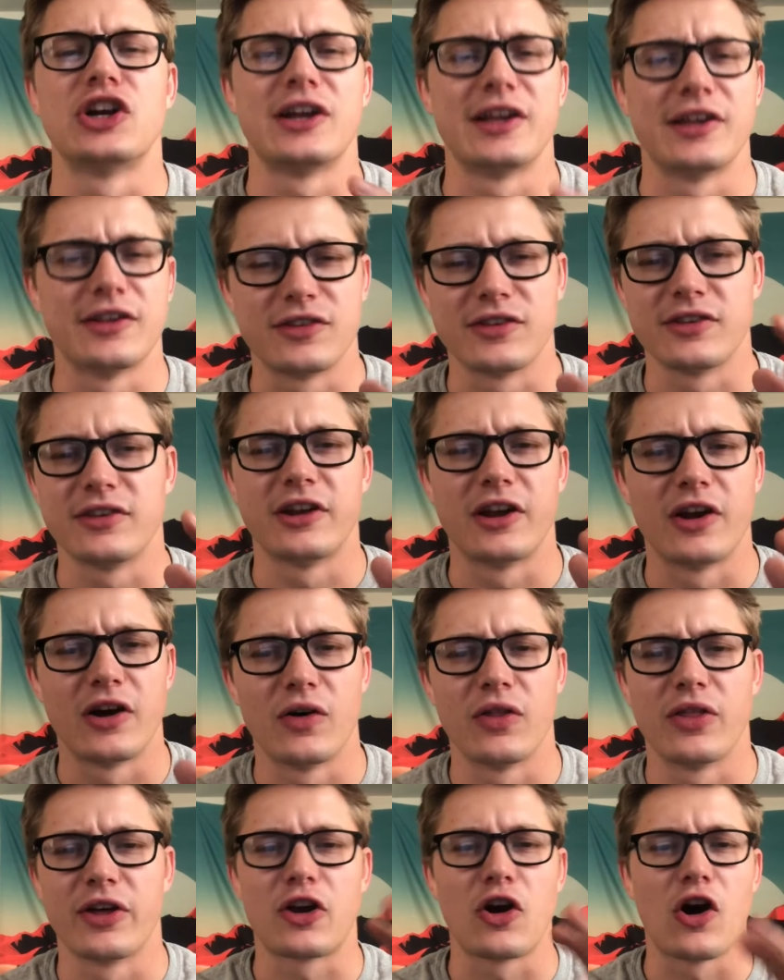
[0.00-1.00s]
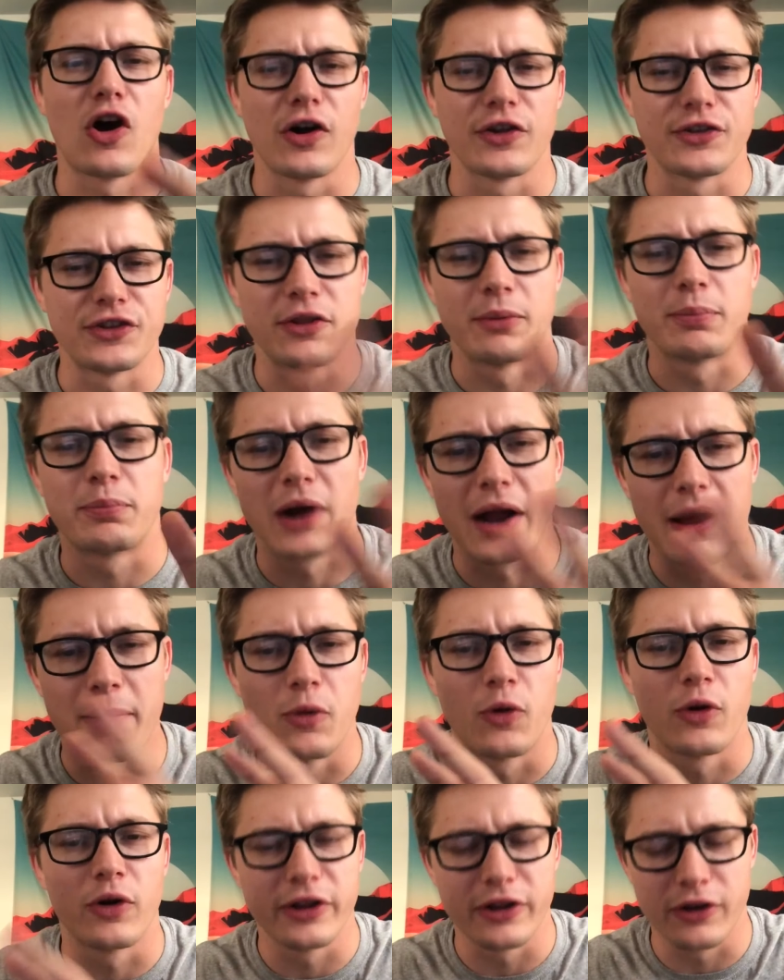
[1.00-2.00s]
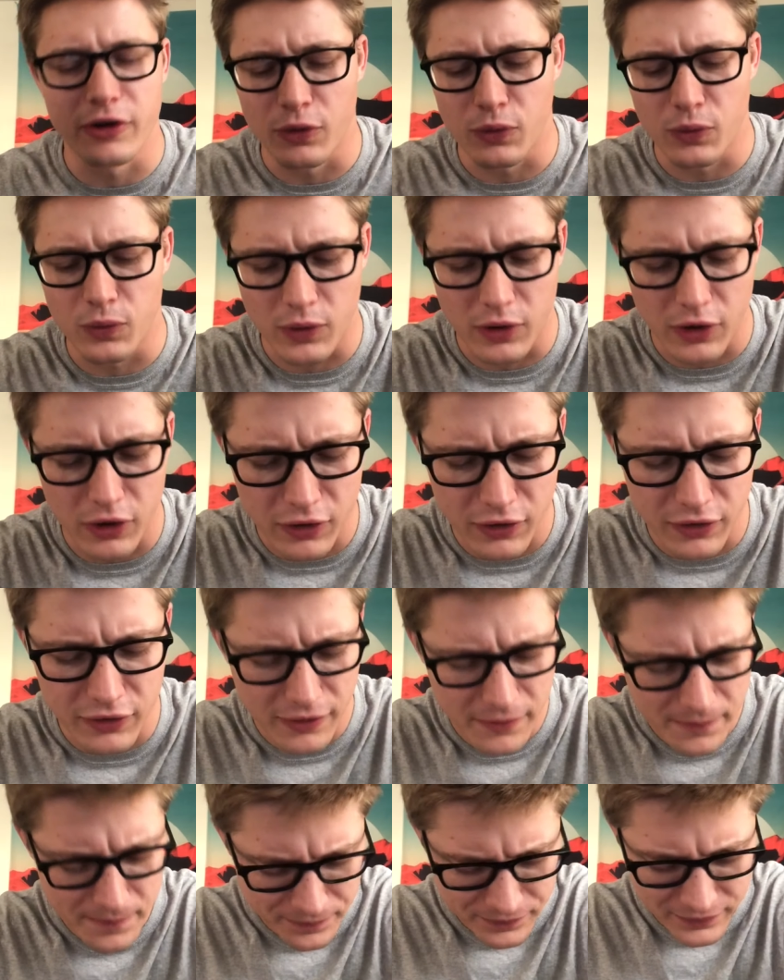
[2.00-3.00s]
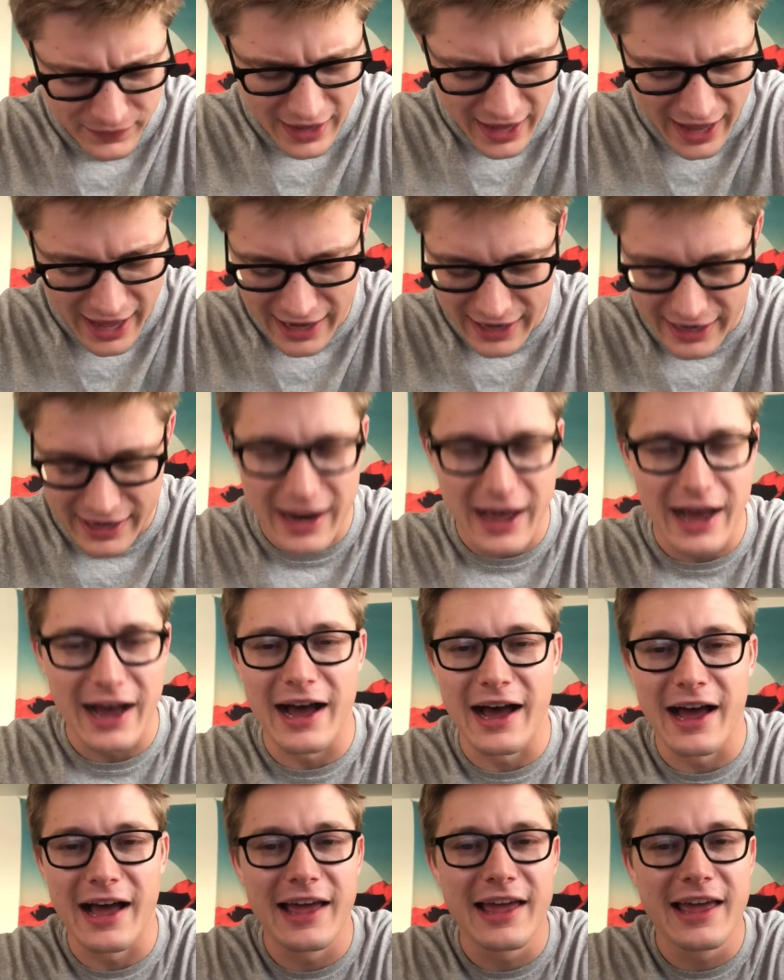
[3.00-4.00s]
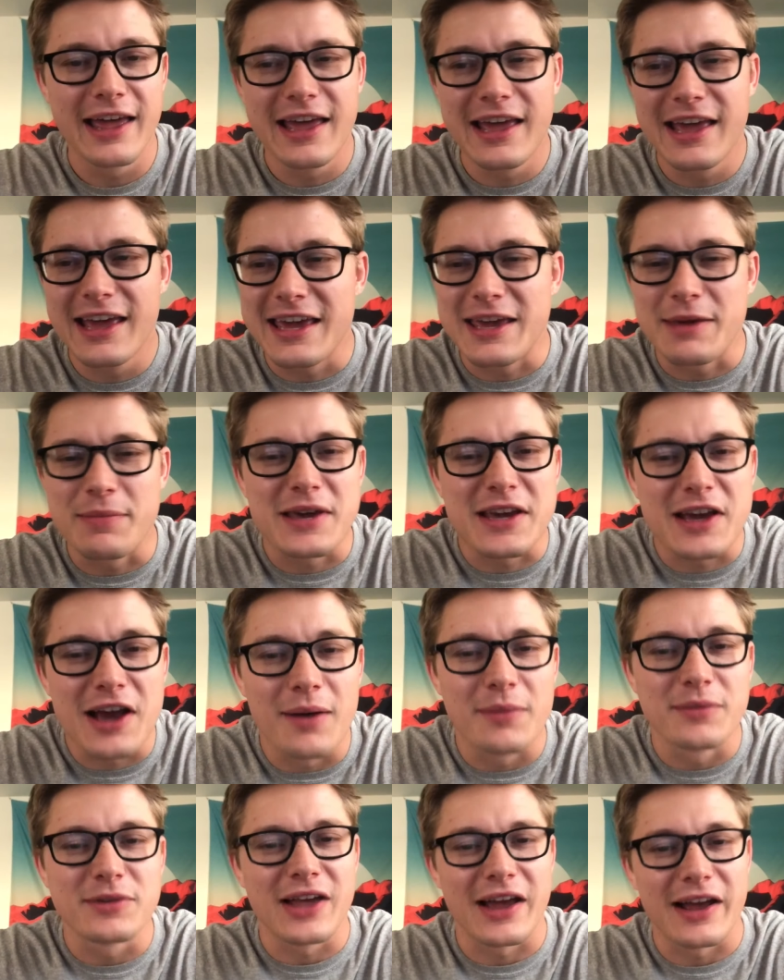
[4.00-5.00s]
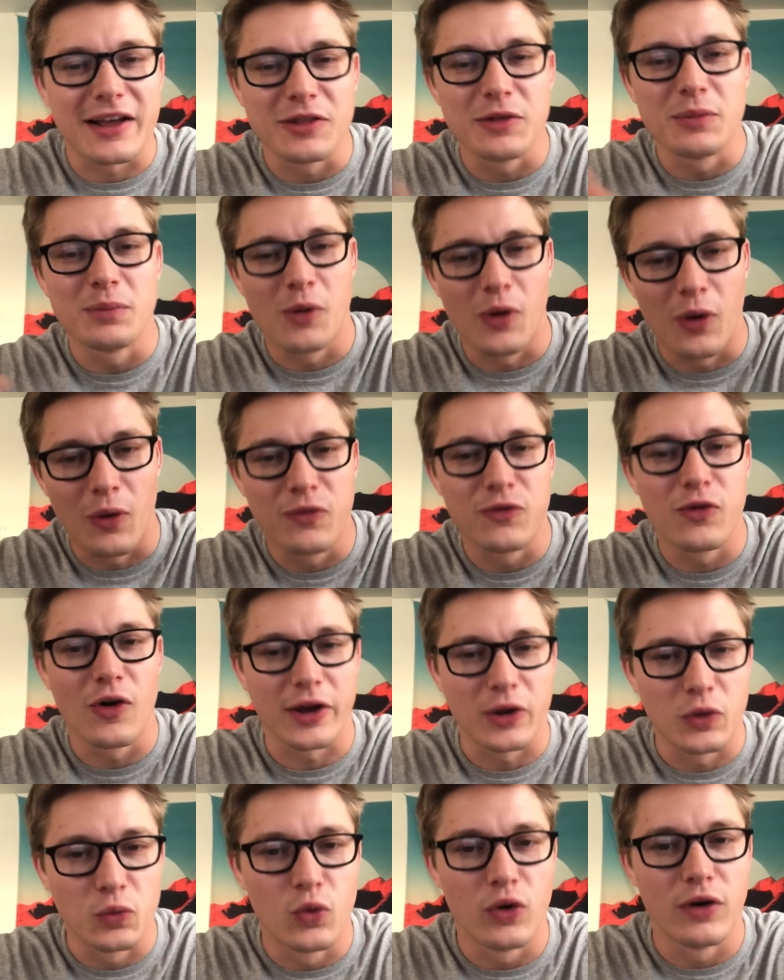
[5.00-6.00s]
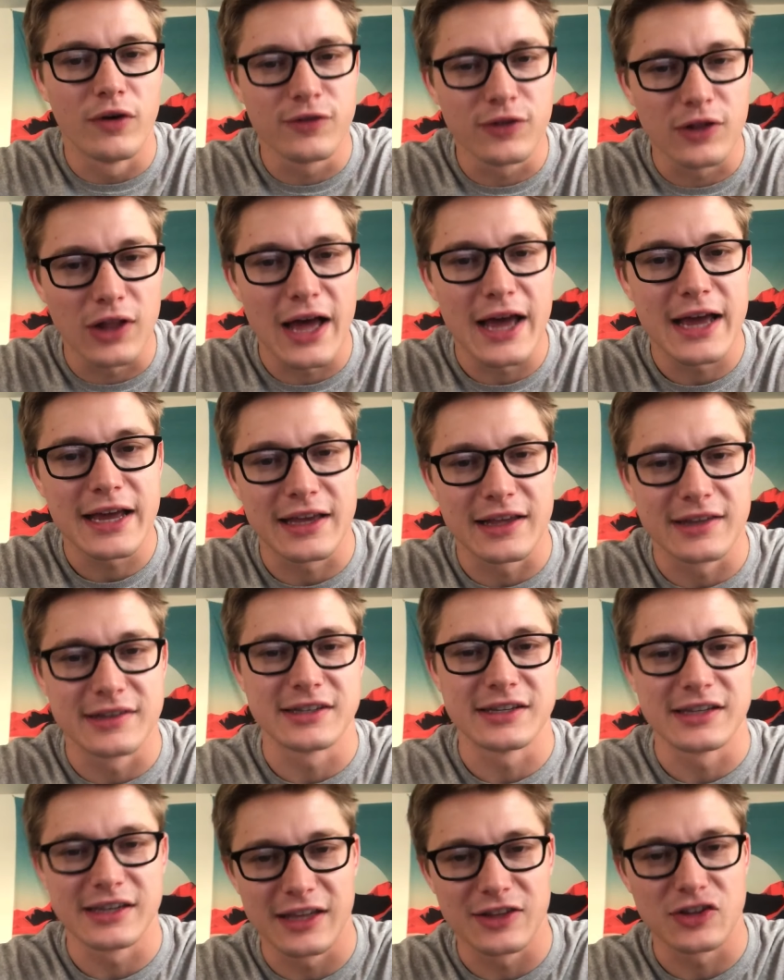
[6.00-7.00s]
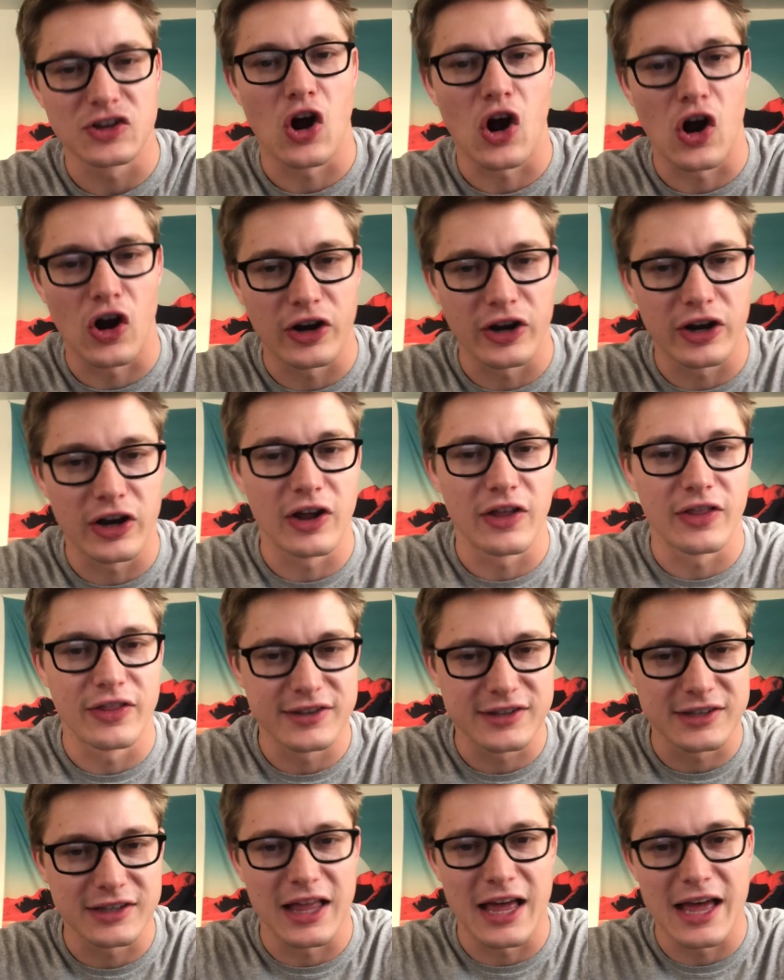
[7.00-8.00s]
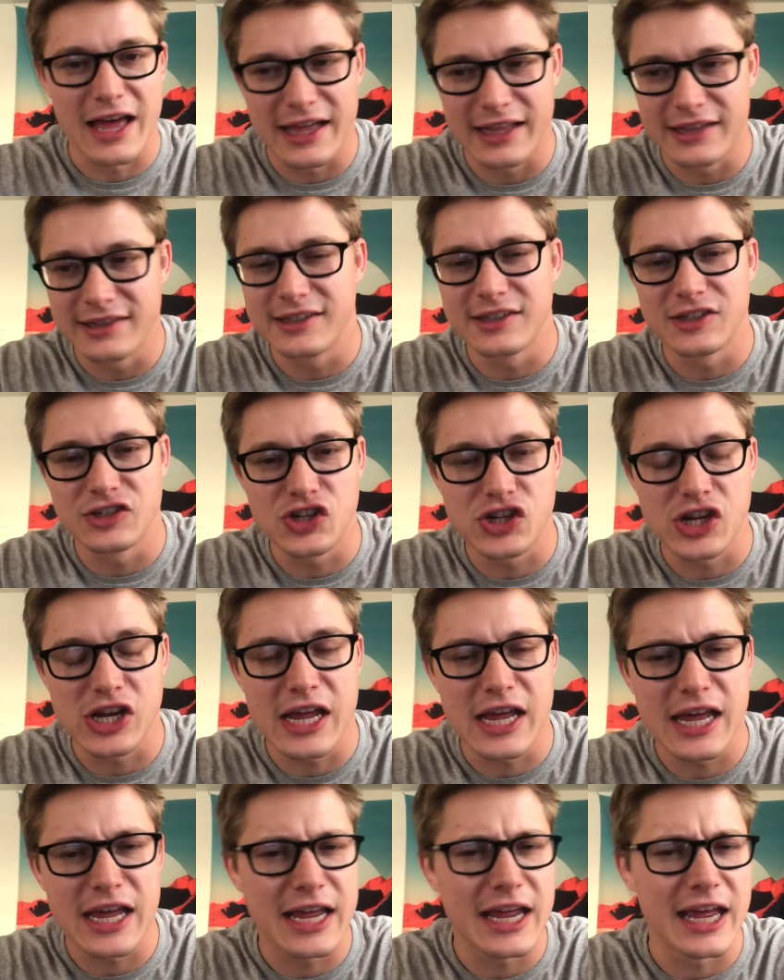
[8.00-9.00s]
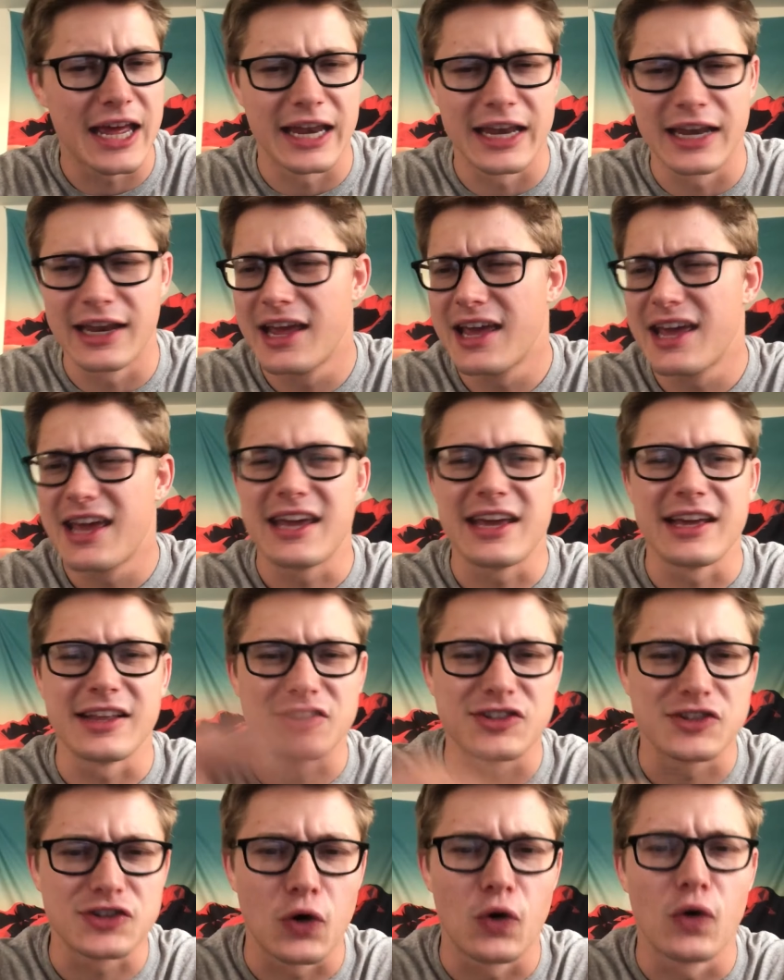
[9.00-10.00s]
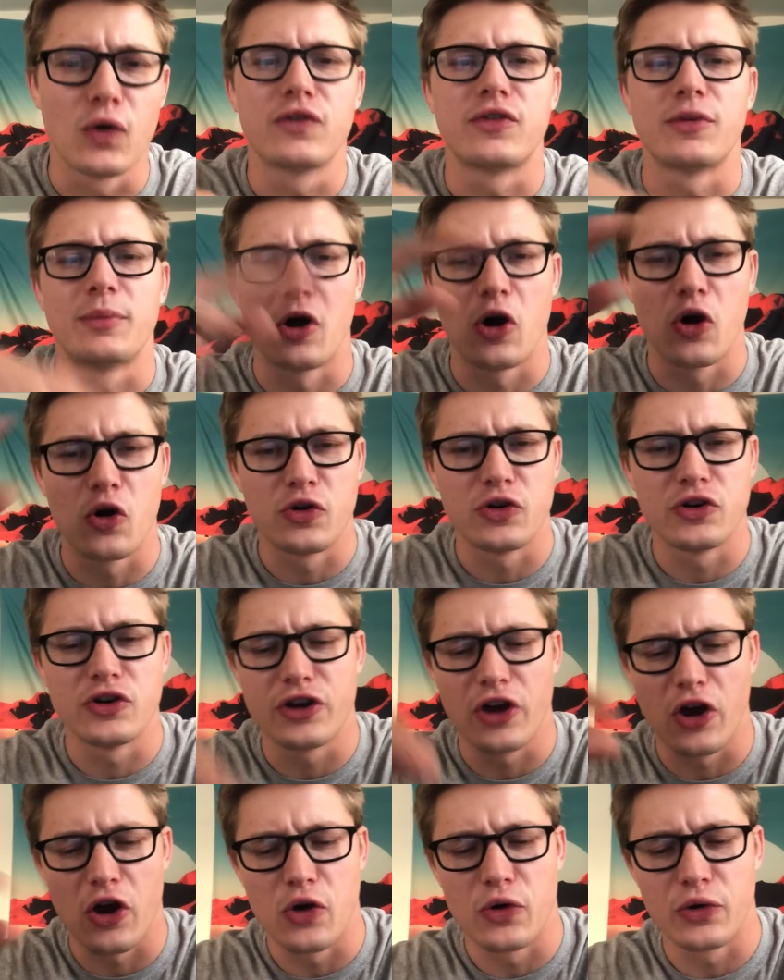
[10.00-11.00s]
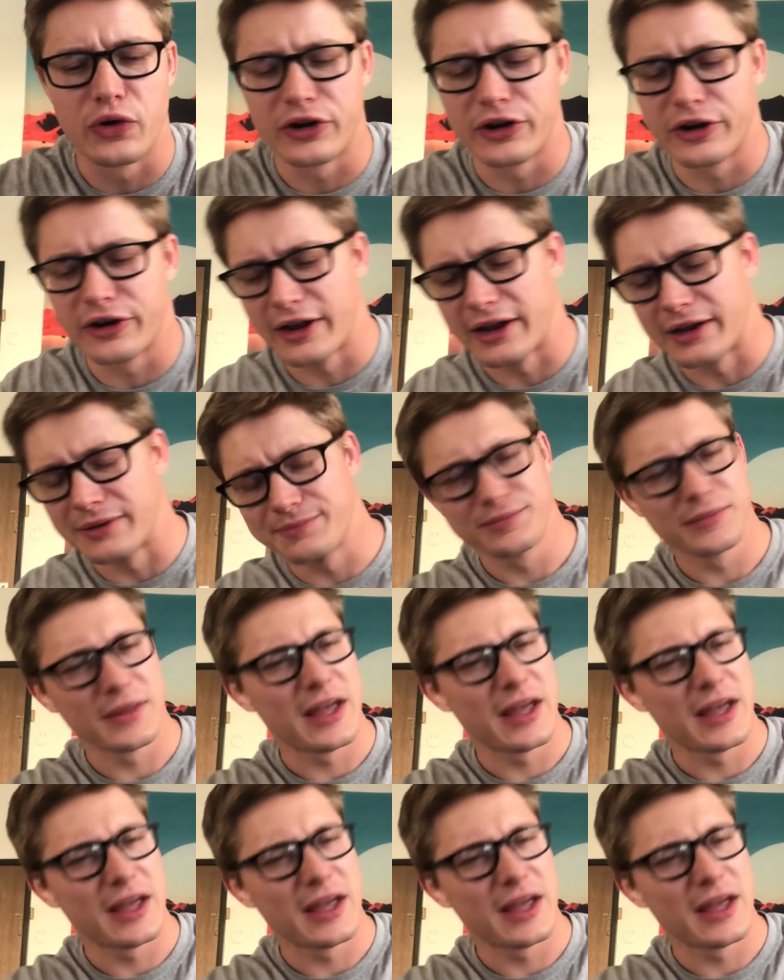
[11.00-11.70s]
his, you know, the call to the primordial world, and, he becomes, like, more fucking wolf-like as he gets hardened on the sleds and shit, and he gets sold from owner to owner, and